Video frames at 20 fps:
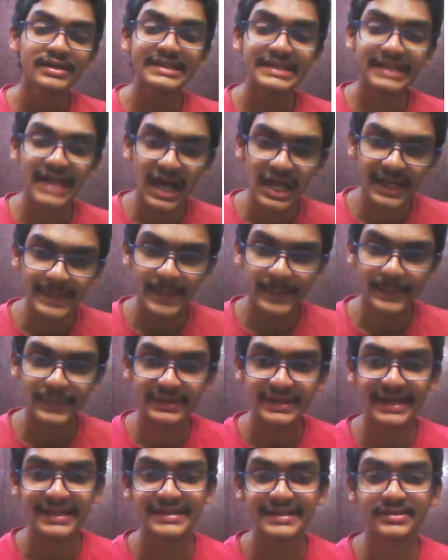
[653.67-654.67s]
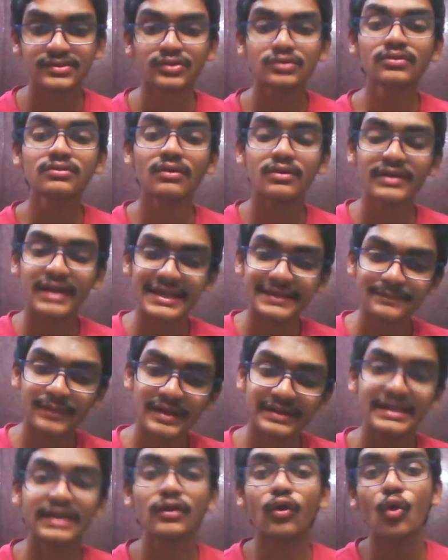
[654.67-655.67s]
Sinhala people, that is to
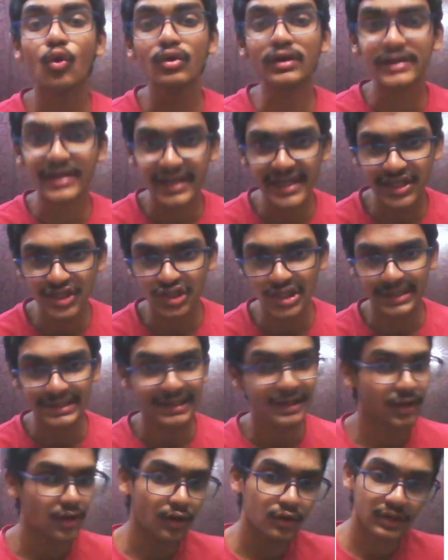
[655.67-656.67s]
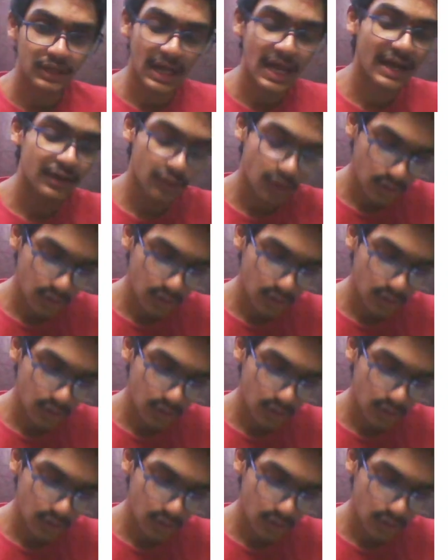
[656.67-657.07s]
respect their own religion and